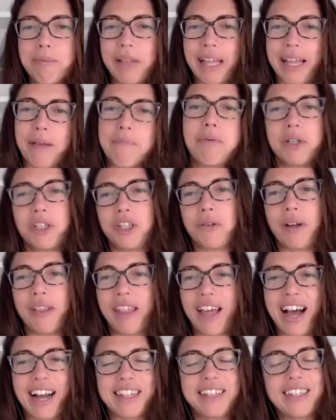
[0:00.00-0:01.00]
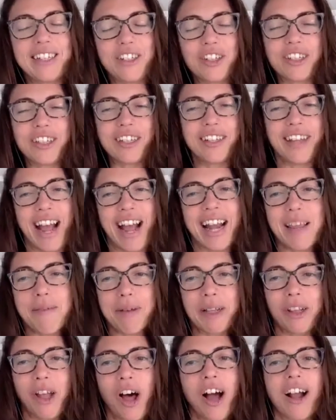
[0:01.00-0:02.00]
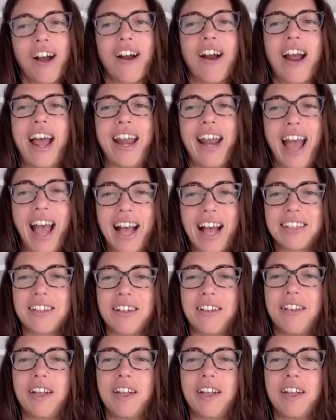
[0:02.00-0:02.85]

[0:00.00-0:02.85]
to like put you on the hot seat just a tiny bit longer and ask mm. a